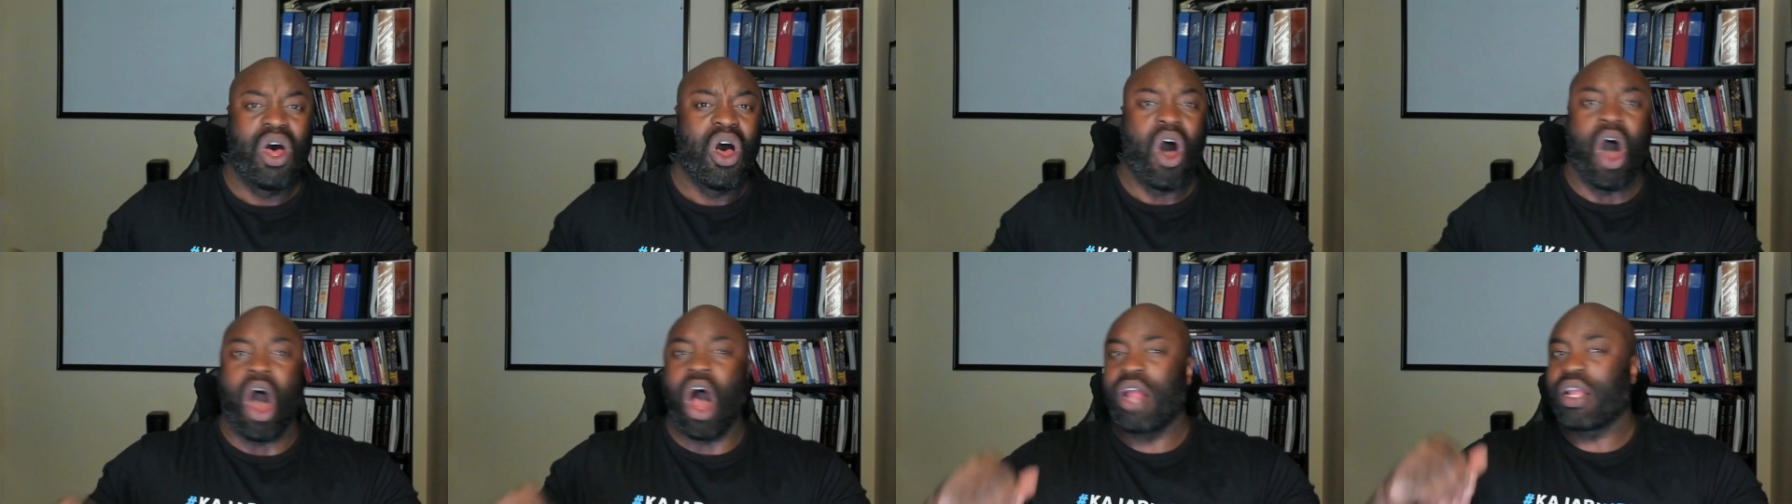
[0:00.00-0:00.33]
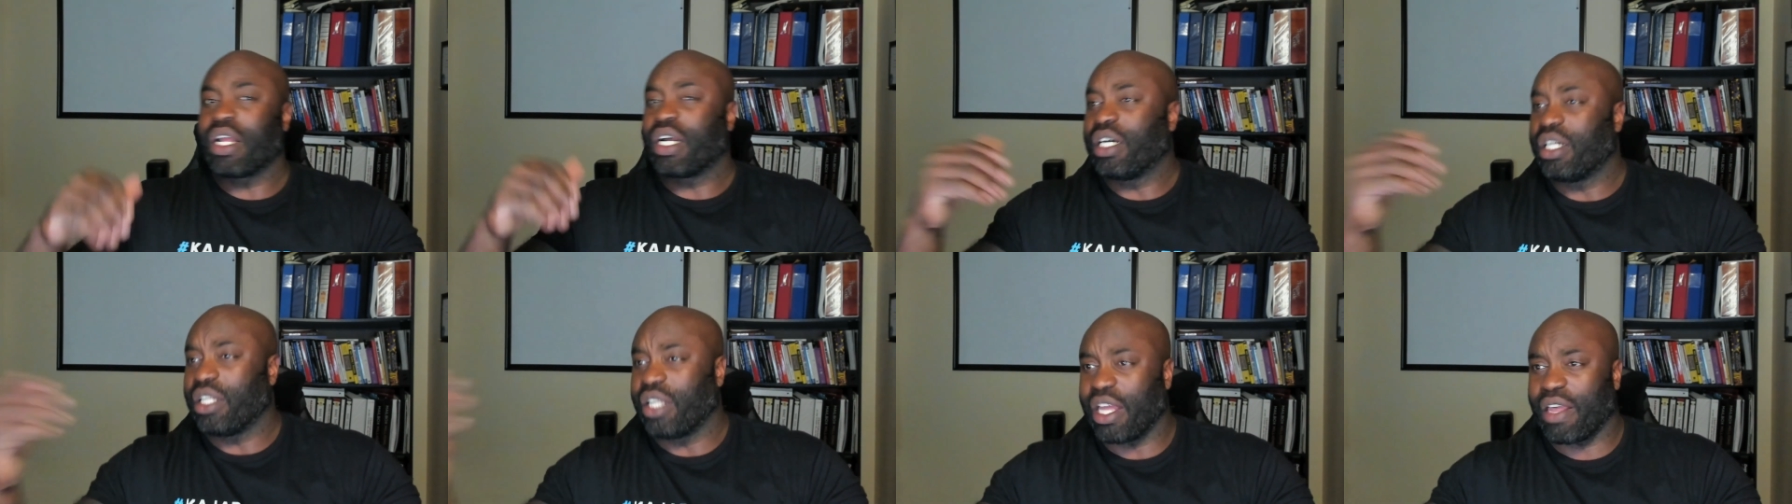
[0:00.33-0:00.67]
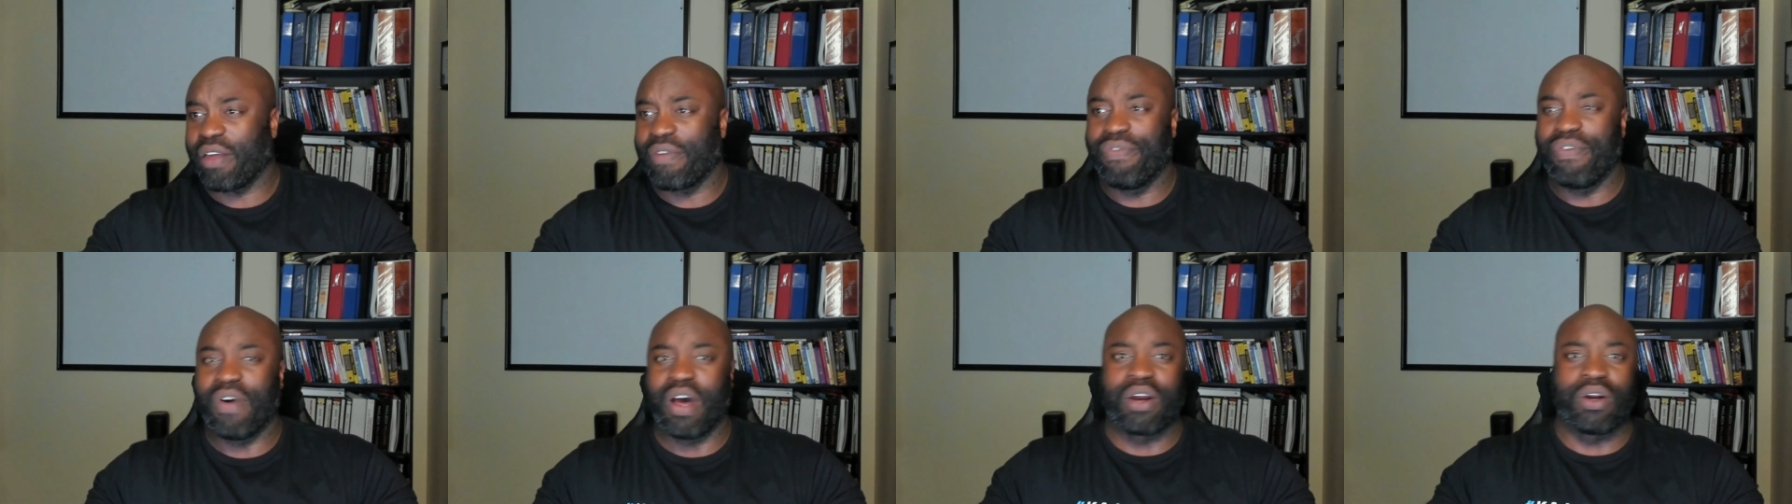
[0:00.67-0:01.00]
on
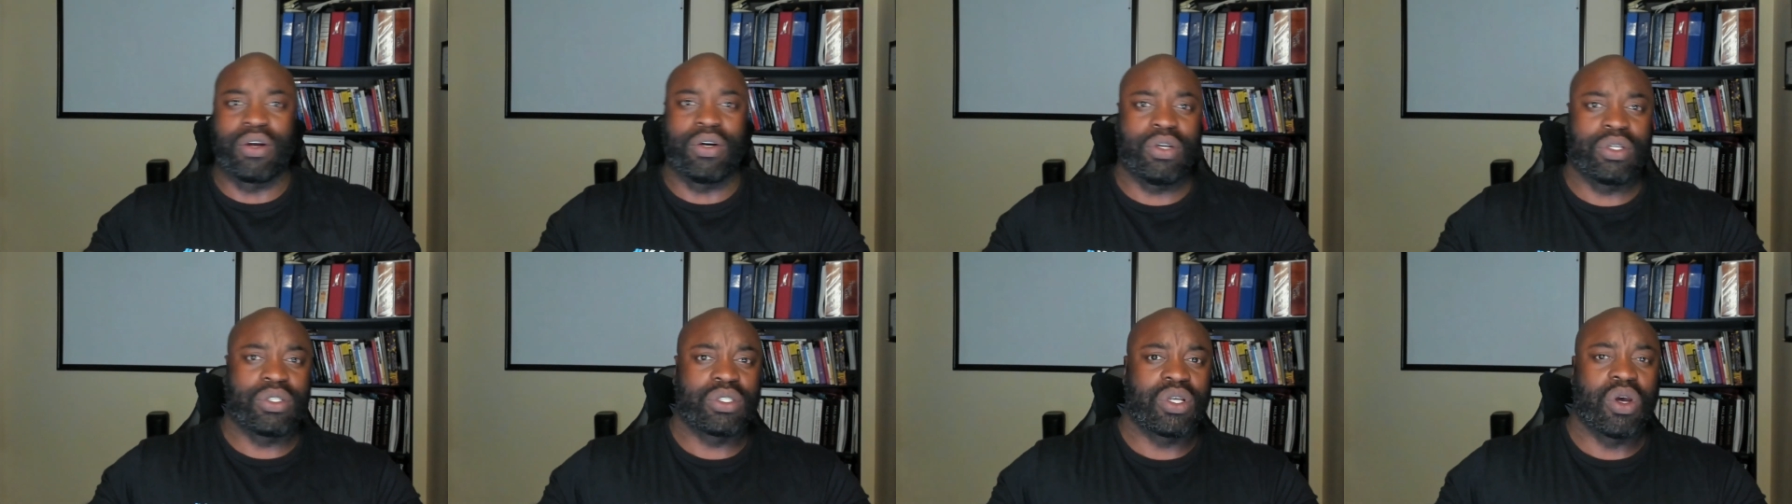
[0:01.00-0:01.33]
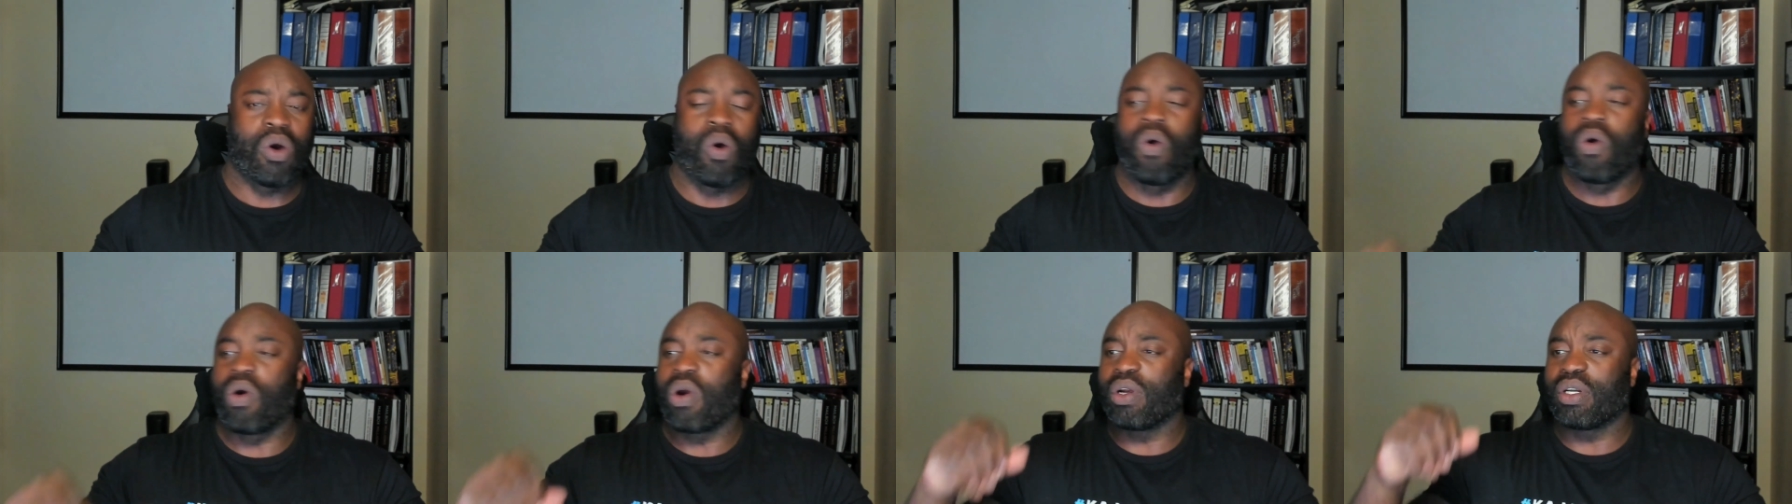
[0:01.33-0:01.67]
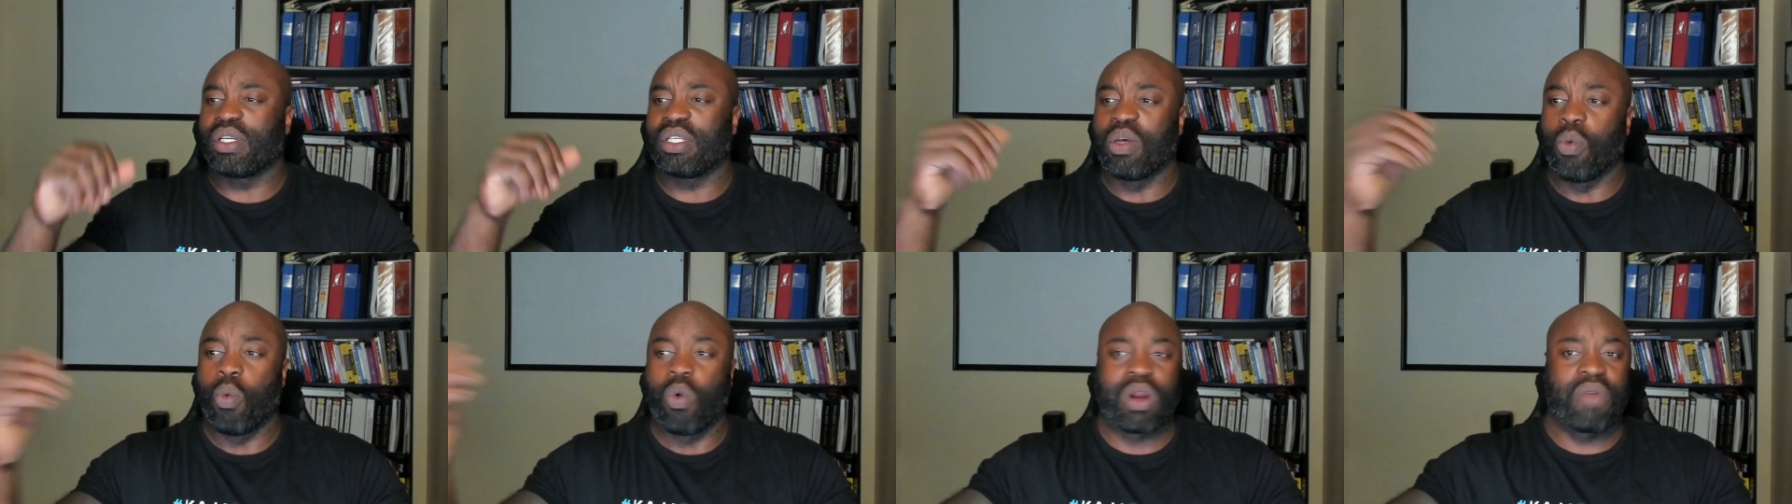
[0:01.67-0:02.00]
ClickFunnels or one